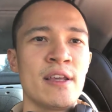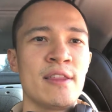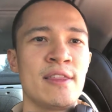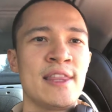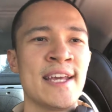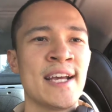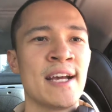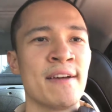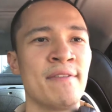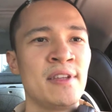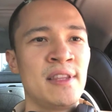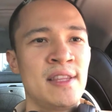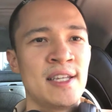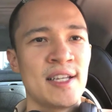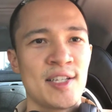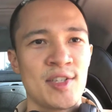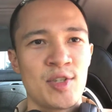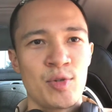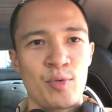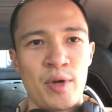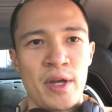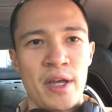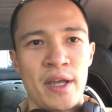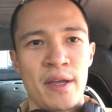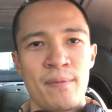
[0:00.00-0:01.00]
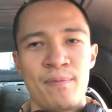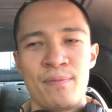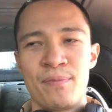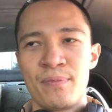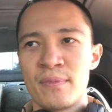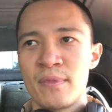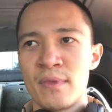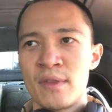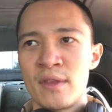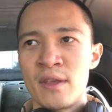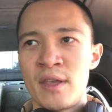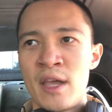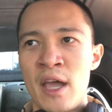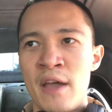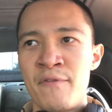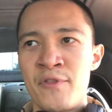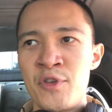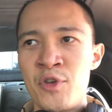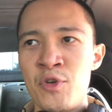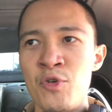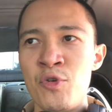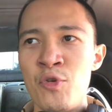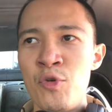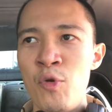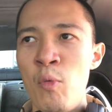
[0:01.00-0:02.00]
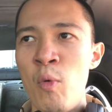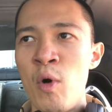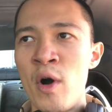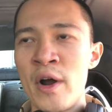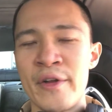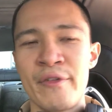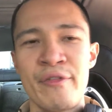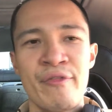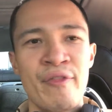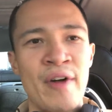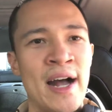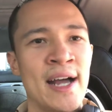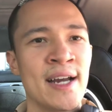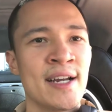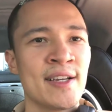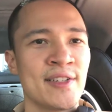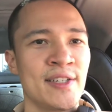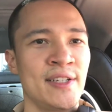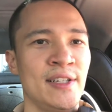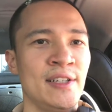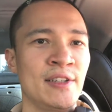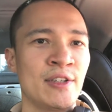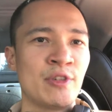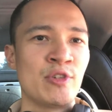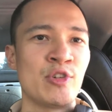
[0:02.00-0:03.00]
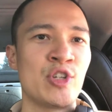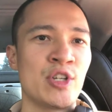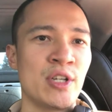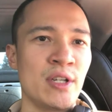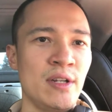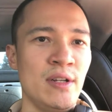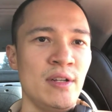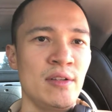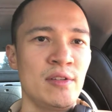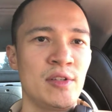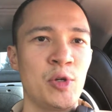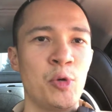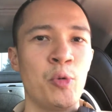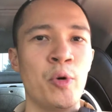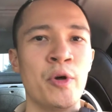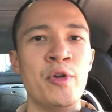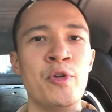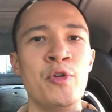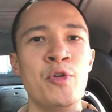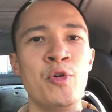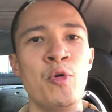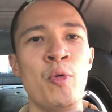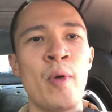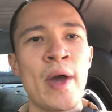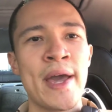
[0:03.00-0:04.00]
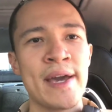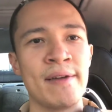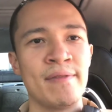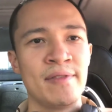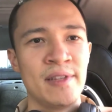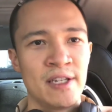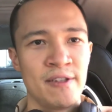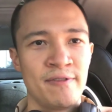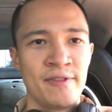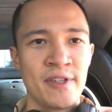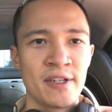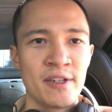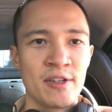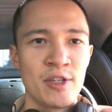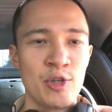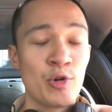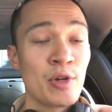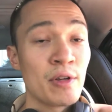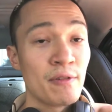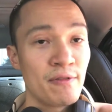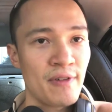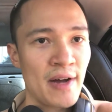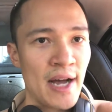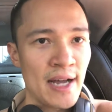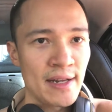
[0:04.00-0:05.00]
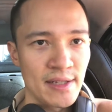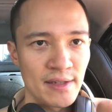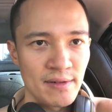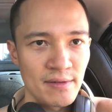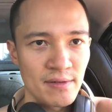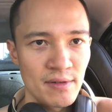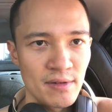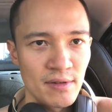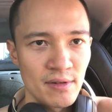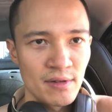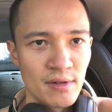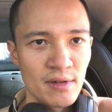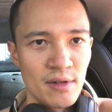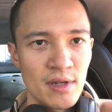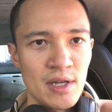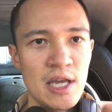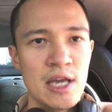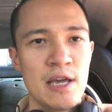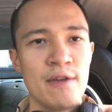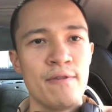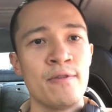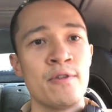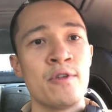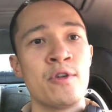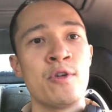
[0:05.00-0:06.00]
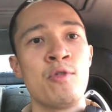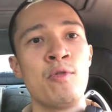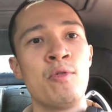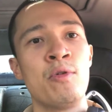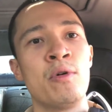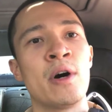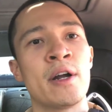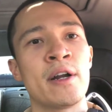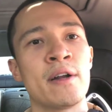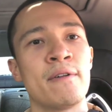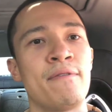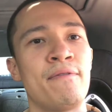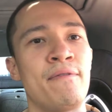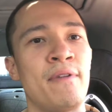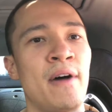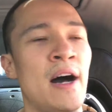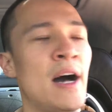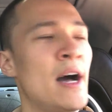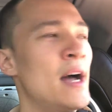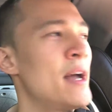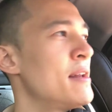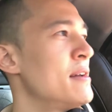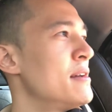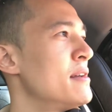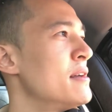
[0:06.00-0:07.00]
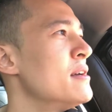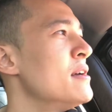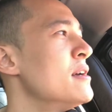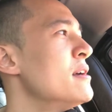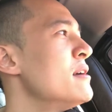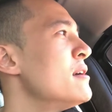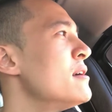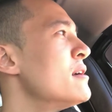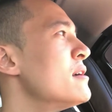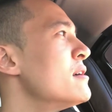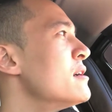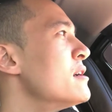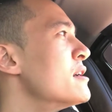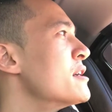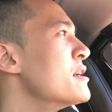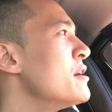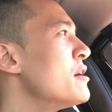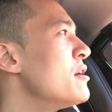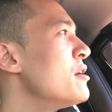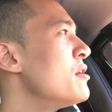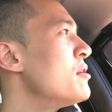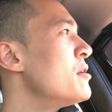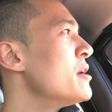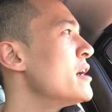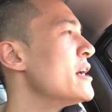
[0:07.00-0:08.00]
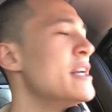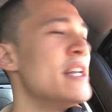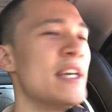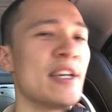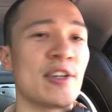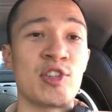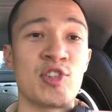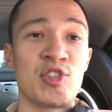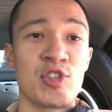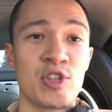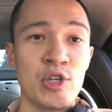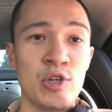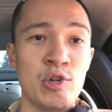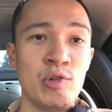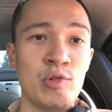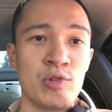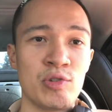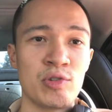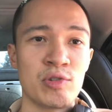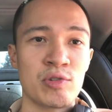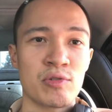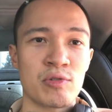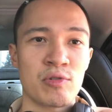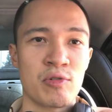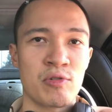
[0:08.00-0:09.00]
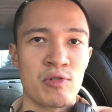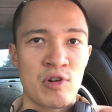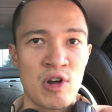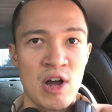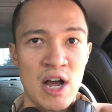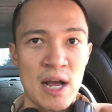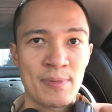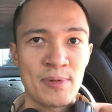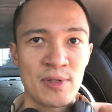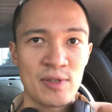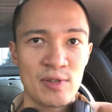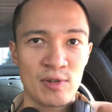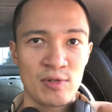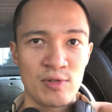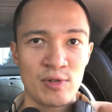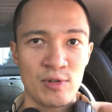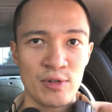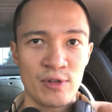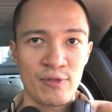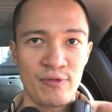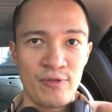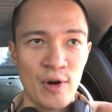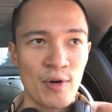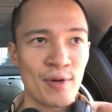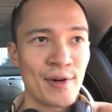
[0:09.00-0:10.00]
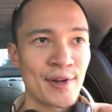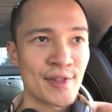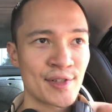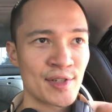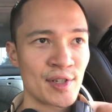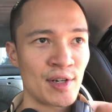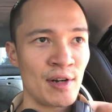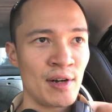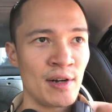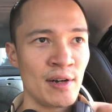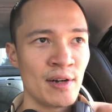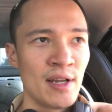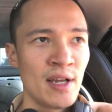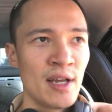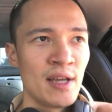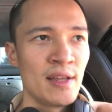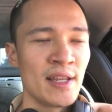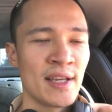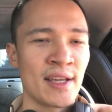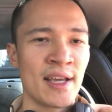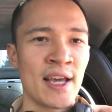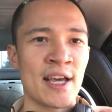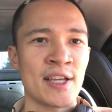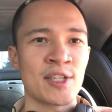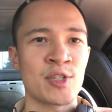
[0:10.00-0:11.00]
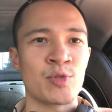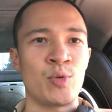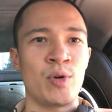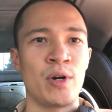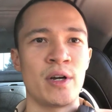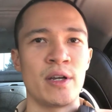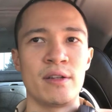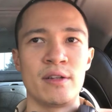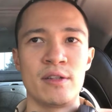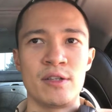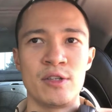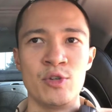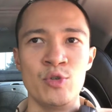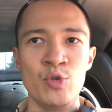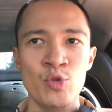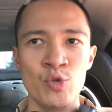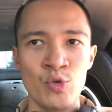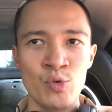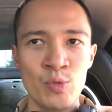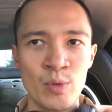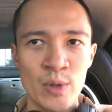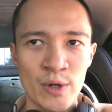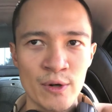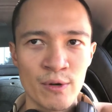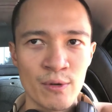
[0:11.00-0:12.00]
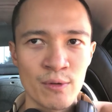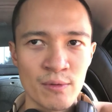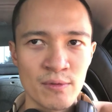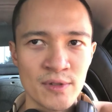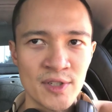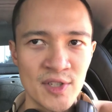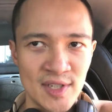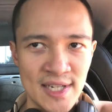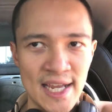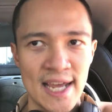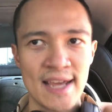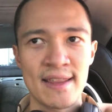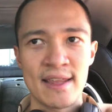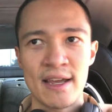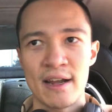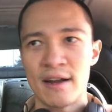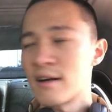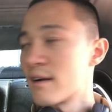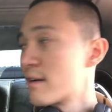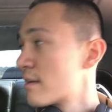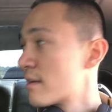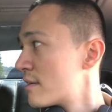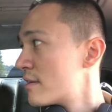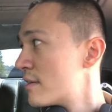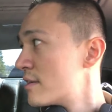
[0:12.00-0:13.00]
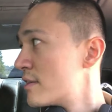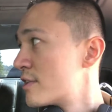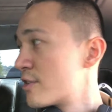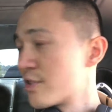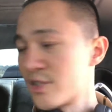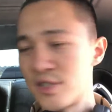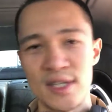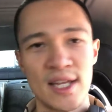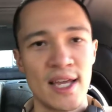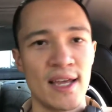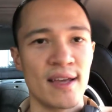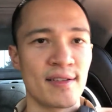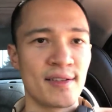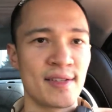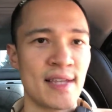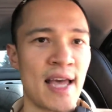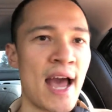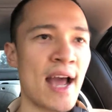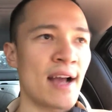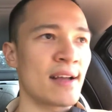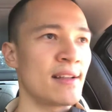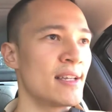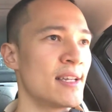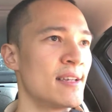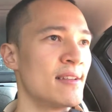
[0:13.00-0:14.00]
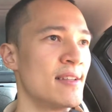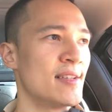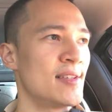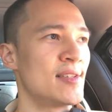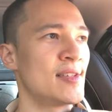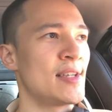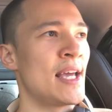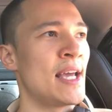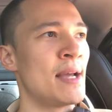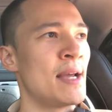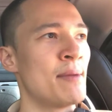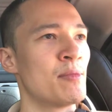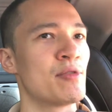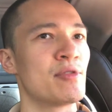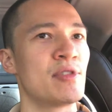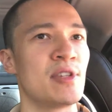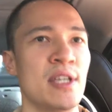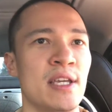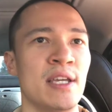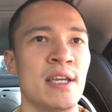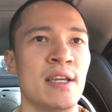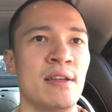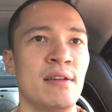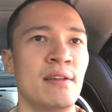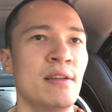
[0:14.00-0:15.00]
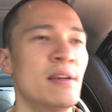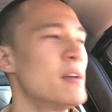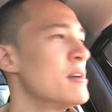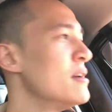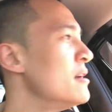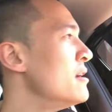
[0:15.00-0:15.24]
think of it this way, if you want to find a solution to a new way of living, you can find it. If you want to find, an excuse or an obstacle to focus on, then guess what? You will stay there. You'll stay exactly in the same routine.